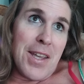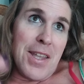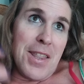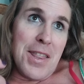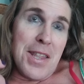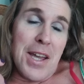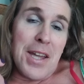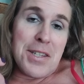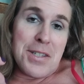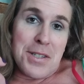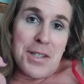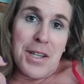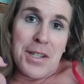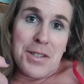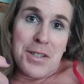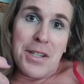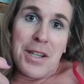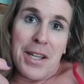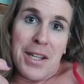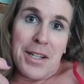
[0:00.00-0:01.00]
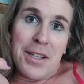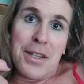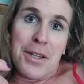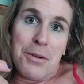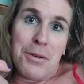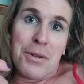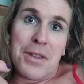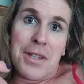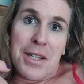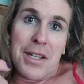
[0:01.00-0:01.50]
that's, that's likely
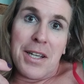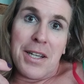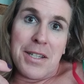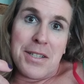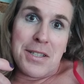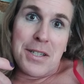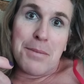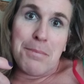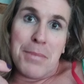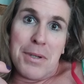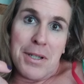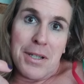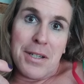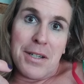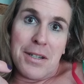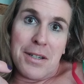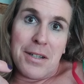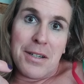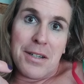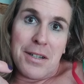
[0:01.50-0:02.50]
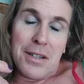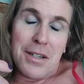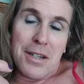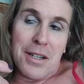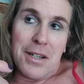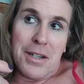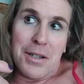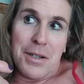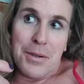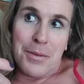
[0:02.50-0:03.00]
what the case had been.
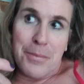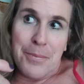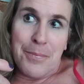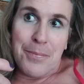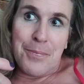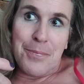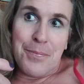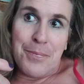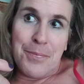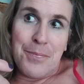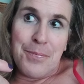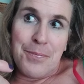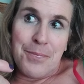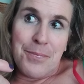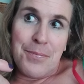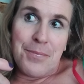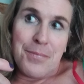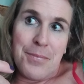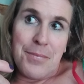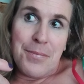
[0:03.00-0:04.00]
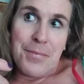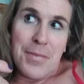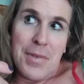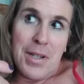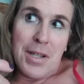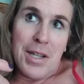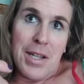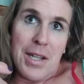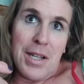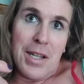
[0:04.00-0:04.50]
Um,
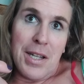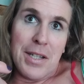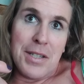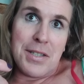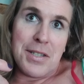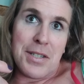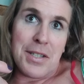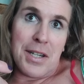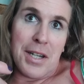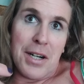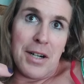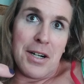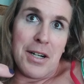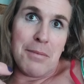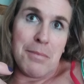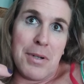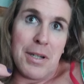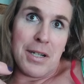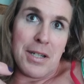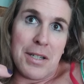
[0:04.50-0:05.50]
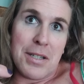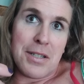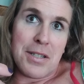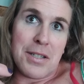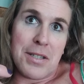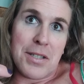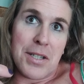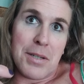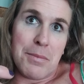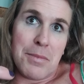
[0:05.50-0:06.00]
it's scary because
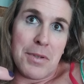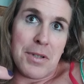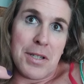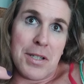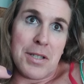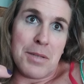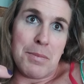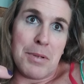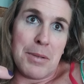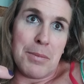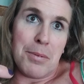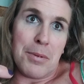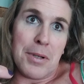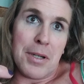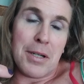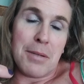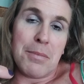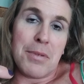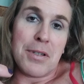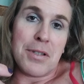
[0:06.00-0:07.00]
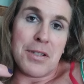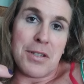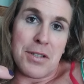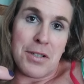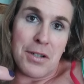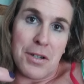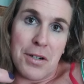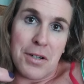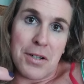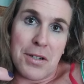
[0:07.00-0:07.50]
some of these people had been
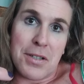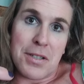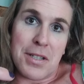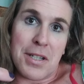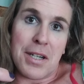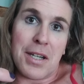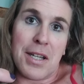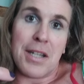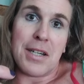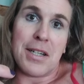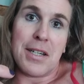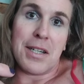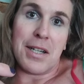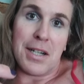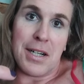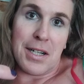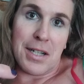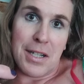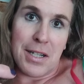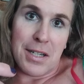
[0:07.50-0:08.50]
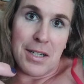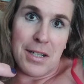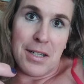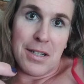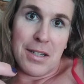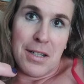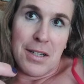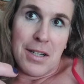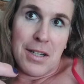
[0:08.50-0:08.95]
stars that had died